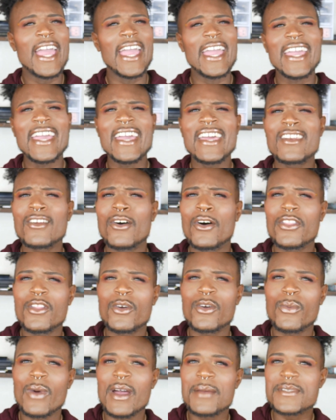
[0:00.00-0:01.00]
and on
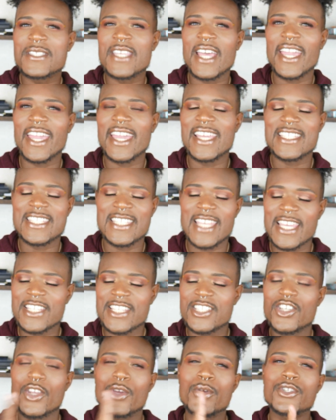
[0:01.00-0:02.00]
the website it
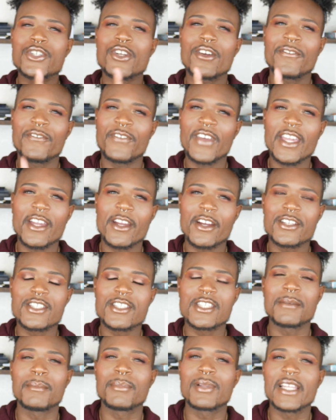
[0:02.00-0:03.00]
says use your finger
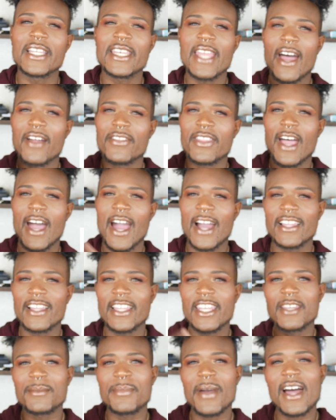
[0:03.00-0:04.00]
to blend out the
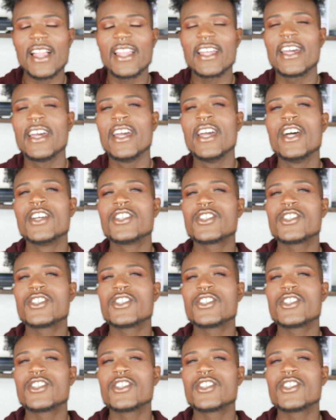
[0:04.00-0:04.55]
highlighting palette,